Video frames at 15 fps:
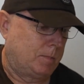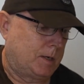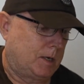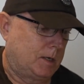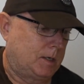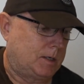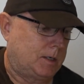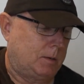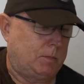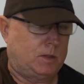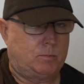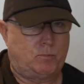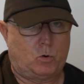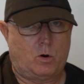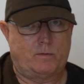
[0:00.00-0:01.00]
because some
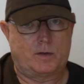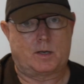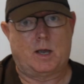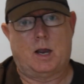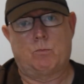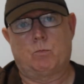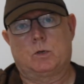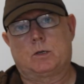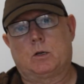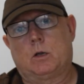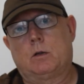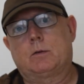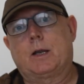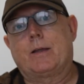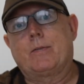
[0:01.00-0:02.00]
of the private game
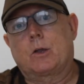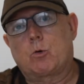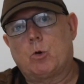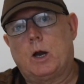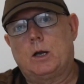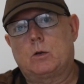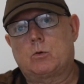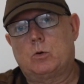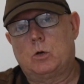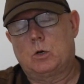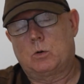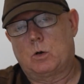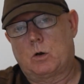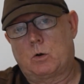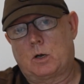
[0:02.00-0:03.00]
reserves in the greater
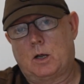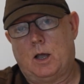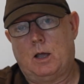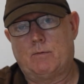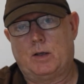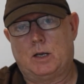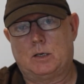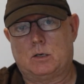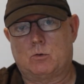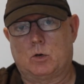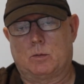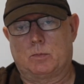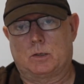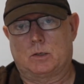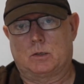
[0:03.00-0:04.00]
Kruger area have
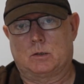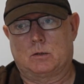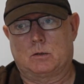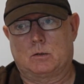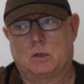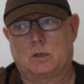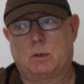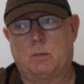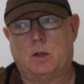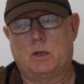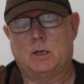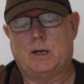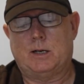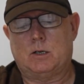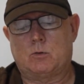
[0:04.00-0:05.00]
airstrips. Some of
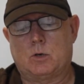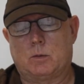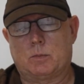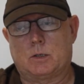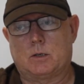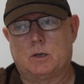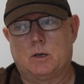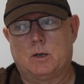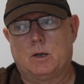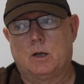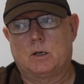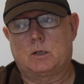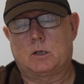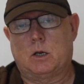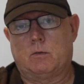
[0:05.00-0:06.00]
those airstrips
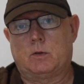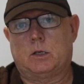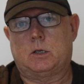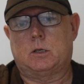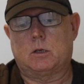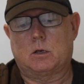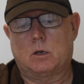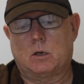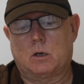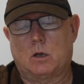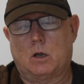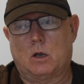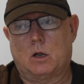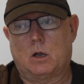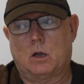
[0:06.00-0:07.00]
service
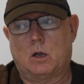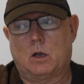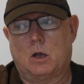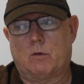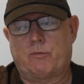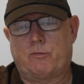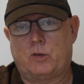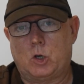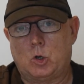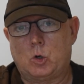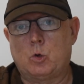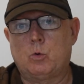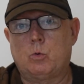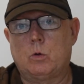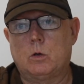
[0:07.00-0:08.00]
a
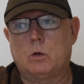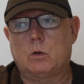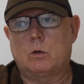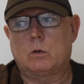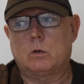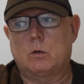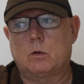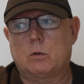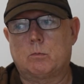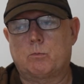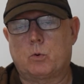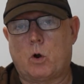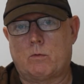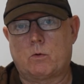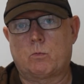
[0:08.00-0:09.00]
few
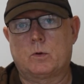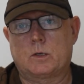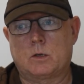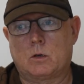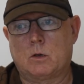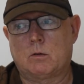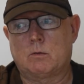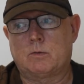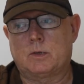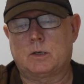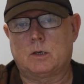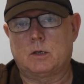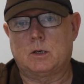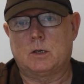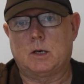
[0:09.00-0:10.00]
private
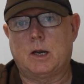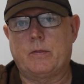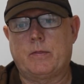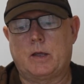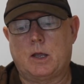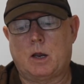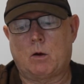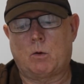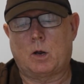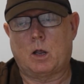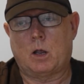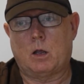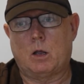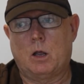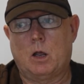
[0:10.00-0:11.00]
reserves in the
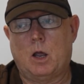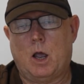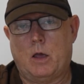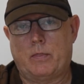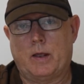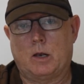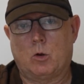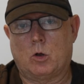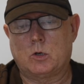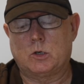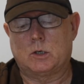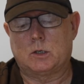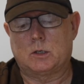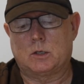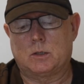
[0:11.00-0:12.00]
area and their
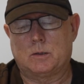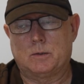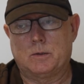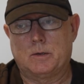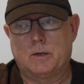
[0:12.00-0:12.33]
lodges.